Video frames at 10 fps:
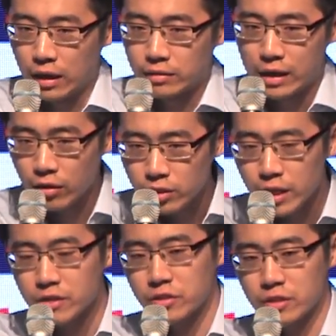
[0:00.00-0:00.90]

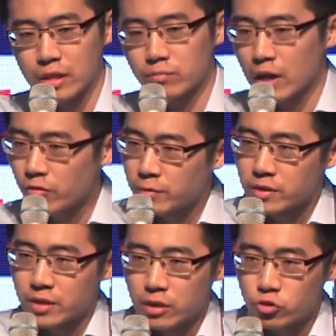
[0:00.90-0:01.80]
nowadays some
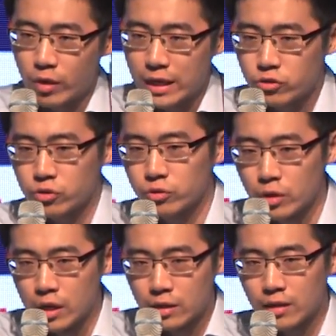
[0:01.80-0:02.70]
governments are trying to
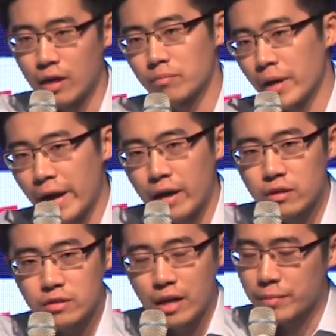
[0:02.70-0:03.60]

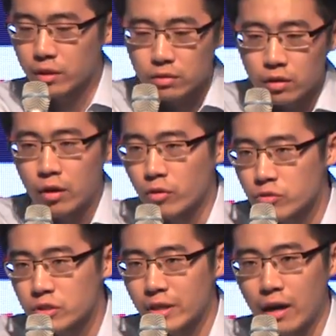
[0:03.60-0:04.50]
compare. I mean, the
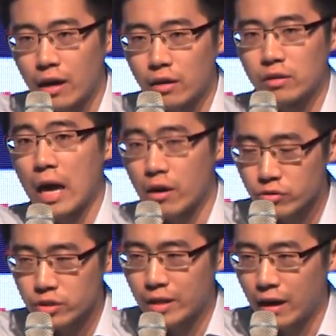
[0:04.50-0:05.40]
laws they are
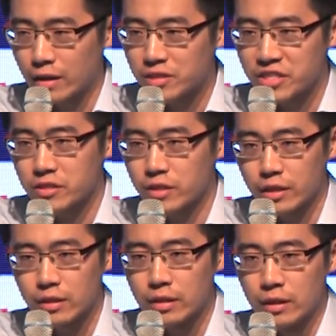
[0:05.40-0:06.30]

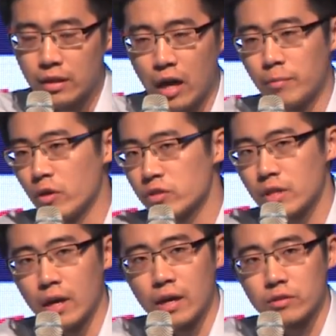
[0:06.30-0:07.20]
existing almost
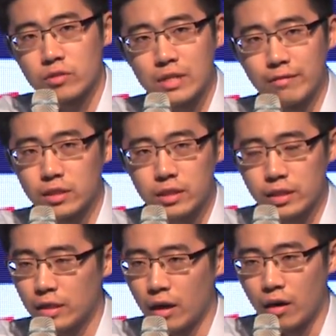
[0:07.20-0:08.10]

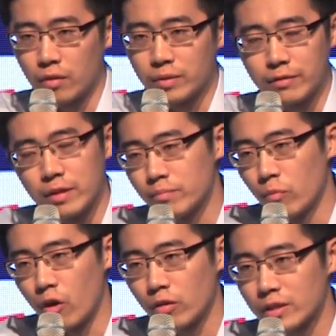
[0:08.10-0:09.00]
70 or even
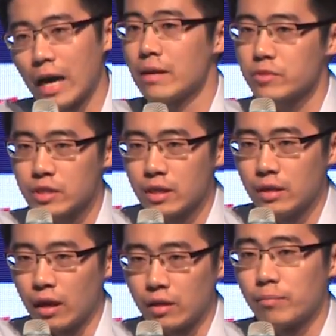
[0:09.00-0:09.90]
more times,
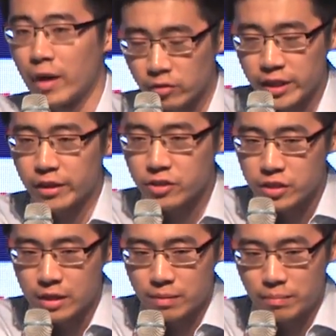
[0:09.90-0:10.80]
million
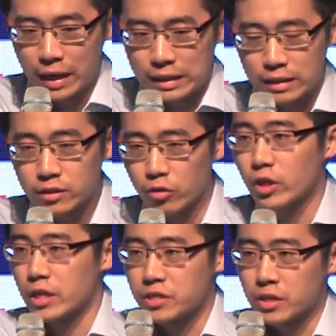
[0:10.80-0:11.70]
years. But the
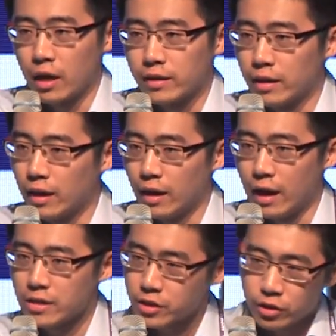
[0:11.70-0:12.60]
tokens and the
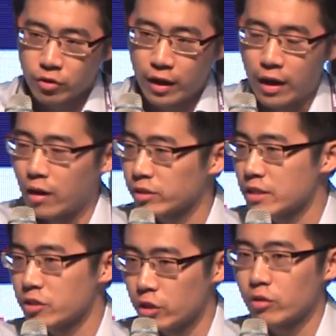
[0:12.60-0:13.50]
ICO and all
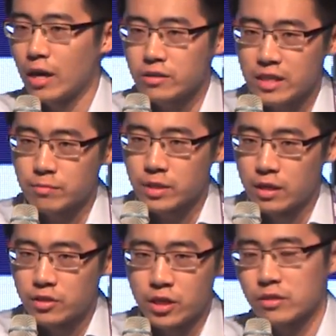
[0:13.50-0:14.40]
these new concepts
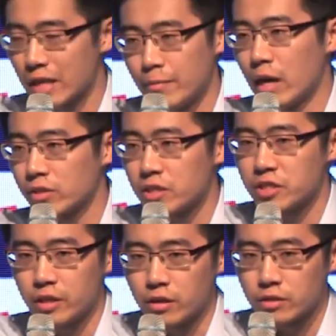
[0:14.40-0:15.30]
just come out
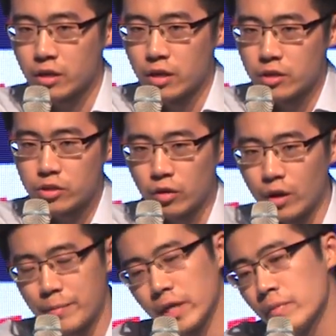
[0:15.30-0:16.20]
these years. So
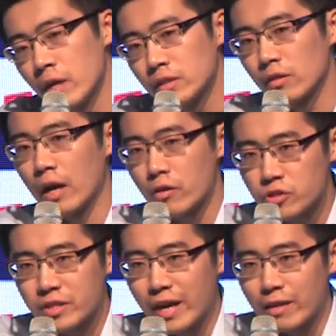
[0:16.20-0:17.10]
I mean, the
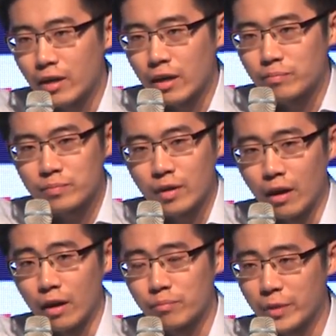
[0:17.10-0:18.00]
laws they have a
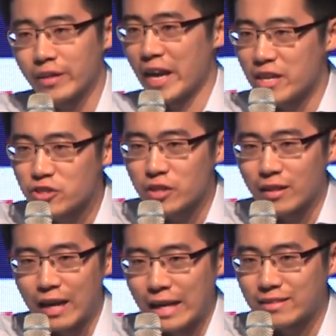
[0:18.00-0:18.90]
big age,
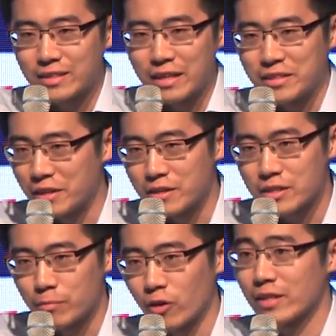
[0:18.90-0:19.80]
like 10
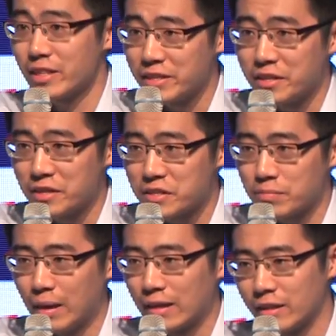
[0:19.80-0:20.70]
years or more than 10 years,
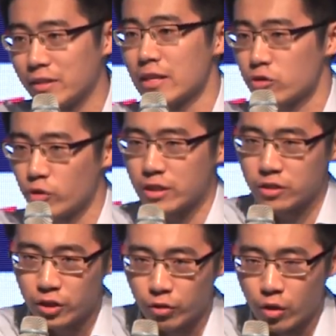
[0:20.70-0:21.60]
but the industry
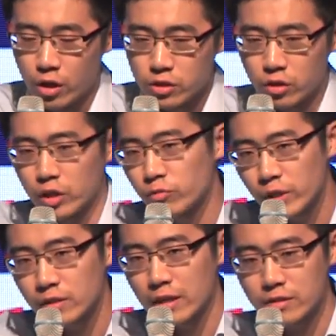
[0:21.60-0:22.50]
is new. So if
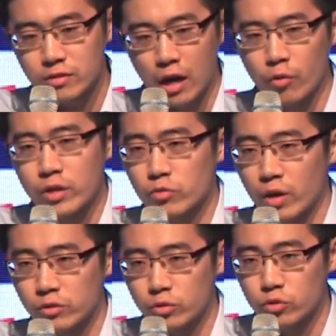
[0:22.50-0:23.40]
we always
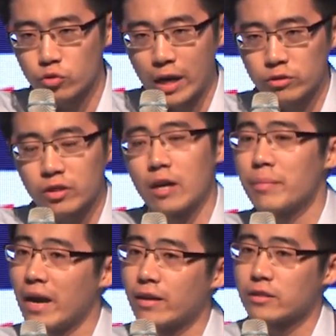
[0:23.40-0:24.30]
want to try to
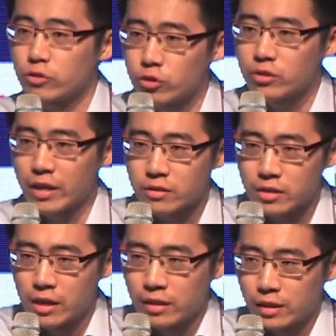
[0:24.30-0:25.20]
compare these two things,
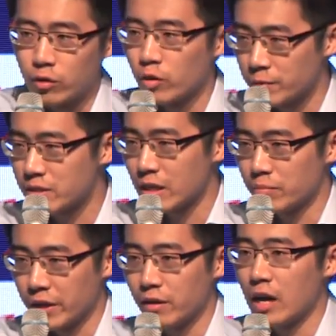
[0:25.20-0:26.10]
there will be
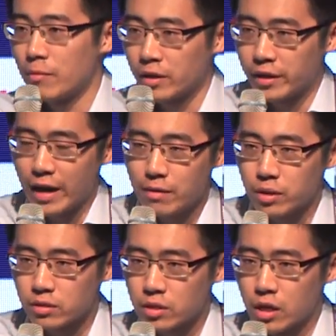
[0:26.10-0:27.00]
some inharmony
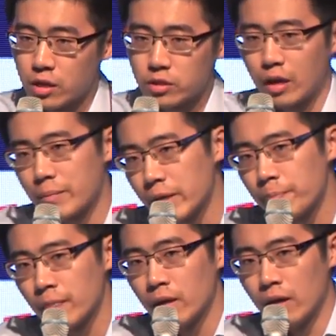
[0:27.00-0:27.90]
happens. So I mean,
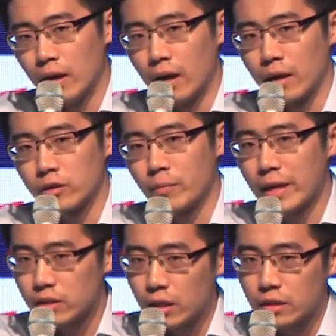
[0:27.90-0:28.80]
no
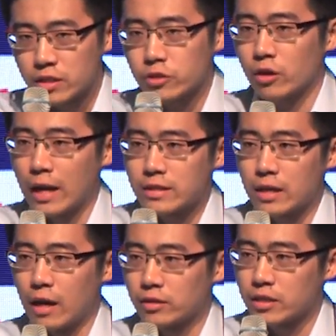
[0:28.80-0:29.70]
matter centralized
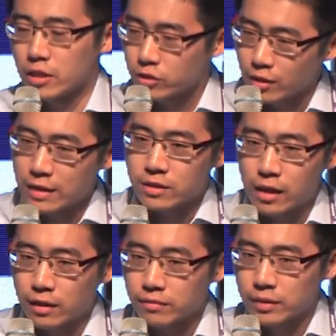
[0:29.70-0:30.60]
or decentralized
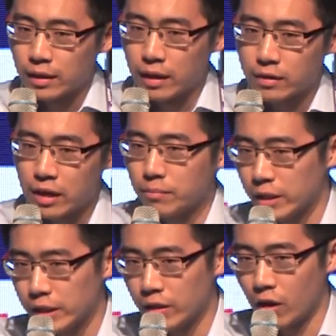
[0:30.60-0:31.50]

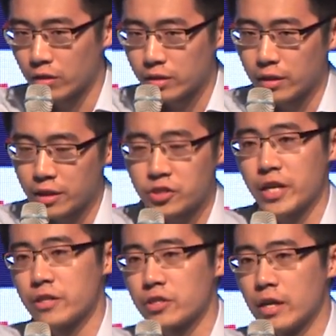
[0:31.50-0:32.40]
company or
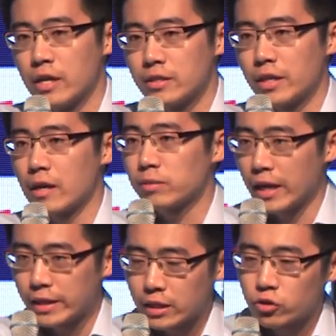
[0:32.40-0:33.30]
exchange, they are
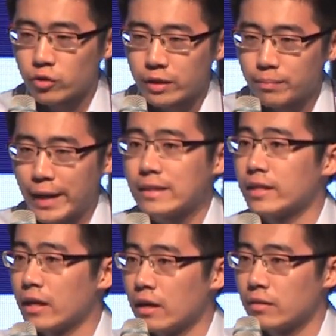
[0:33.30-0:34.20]
planning to make
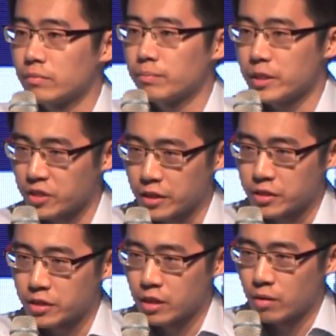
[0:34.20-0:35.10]
their
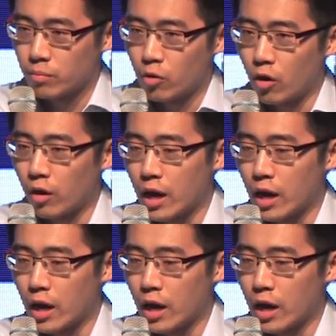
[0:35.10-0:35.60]
business more